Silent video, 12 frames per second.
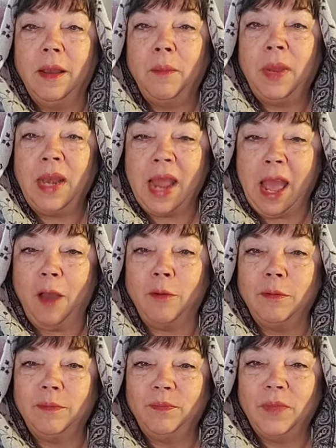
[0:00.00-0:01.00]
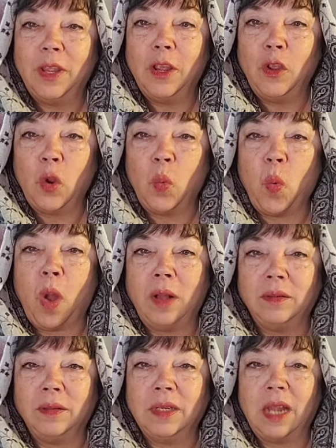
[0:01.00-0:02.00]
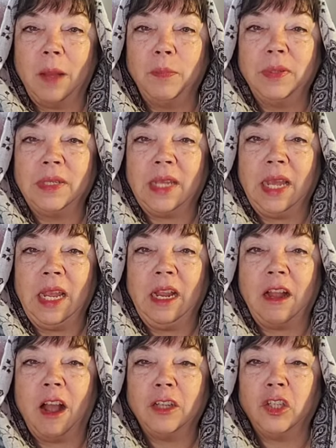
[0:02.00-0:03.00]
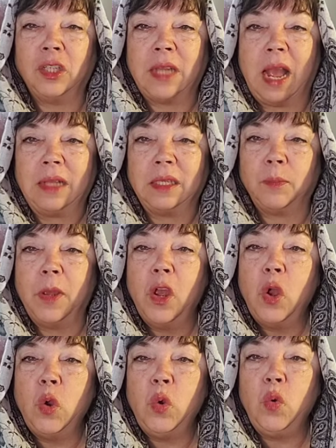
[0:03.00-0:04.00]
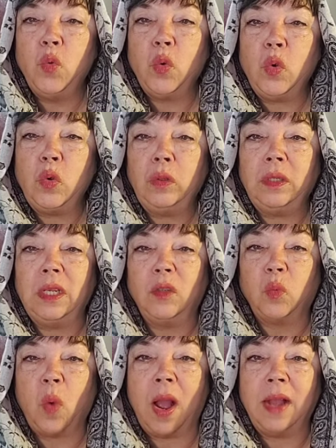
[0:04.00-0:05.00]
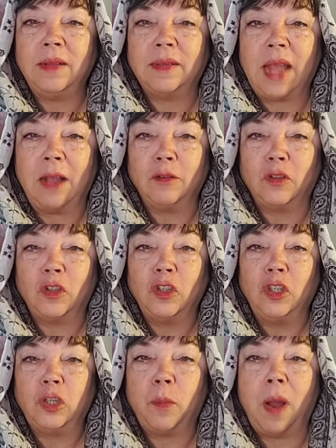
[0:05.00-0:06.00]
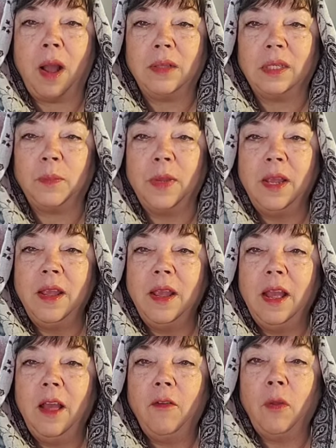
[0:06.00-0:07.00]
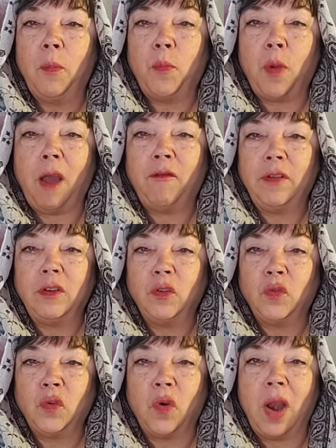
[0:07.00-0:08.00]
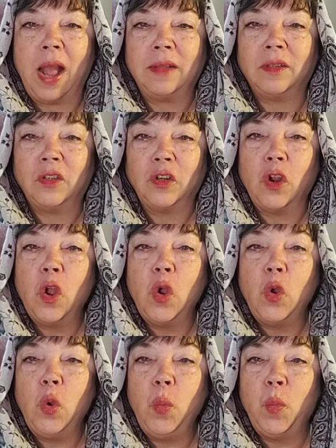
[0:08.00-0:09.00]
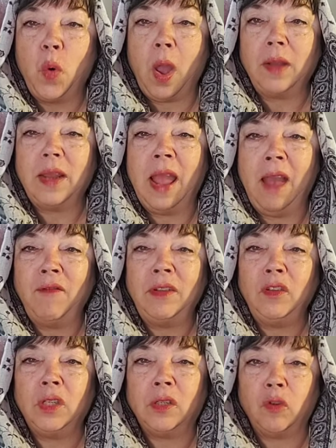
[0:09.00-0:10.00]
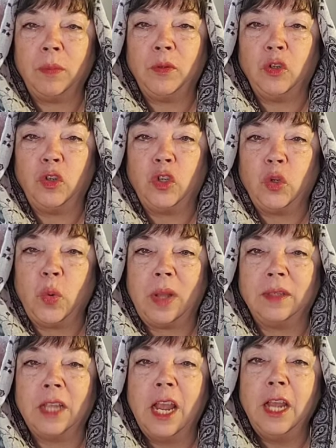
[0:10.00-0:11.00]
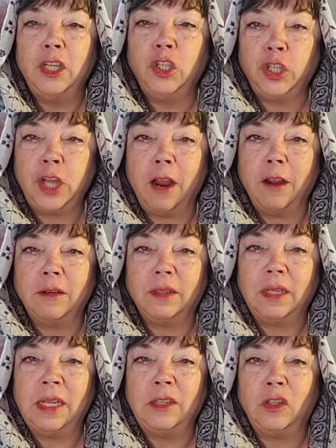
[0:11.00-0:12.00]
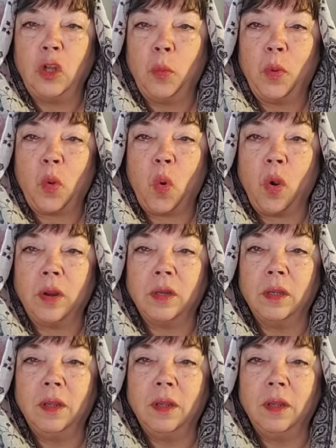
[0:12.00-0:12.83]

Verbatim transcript: But now your walls encompass King Goshtasp, who rules his wise counselor Jamasp. The prophet Zoroaster, who brought heaven's scriptures to us, shares his noble court.